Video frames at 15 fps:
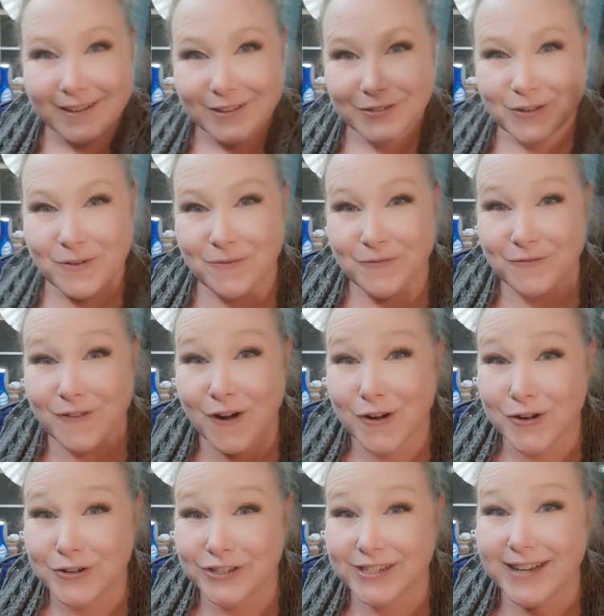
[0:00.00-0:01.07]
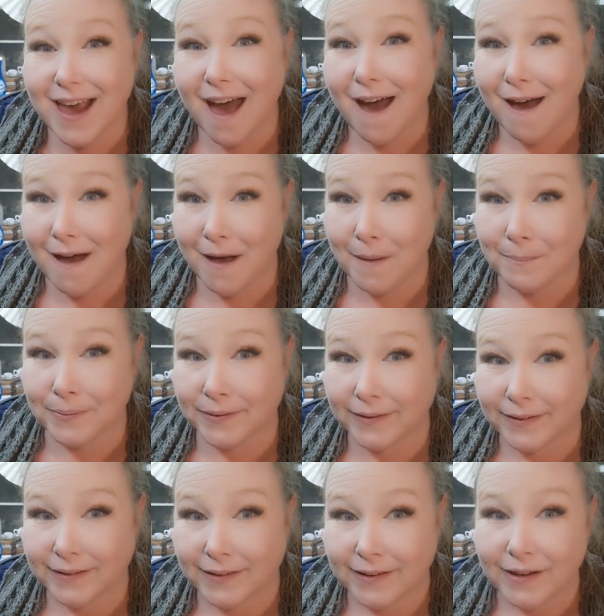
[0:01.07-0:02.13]
So first up,
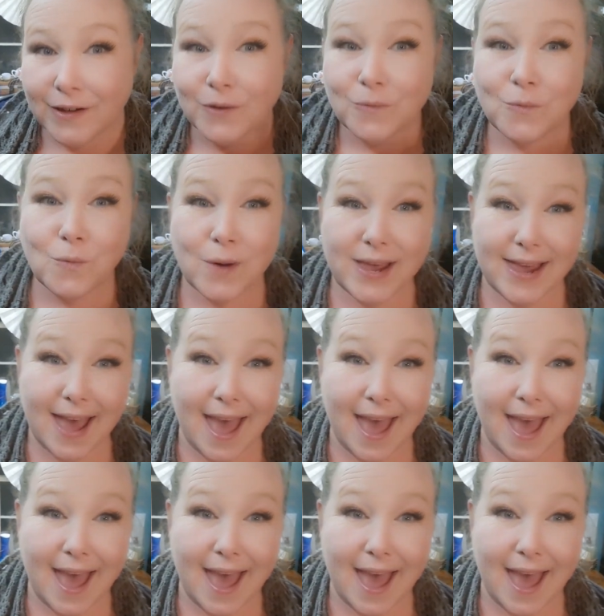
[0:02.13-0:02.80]
we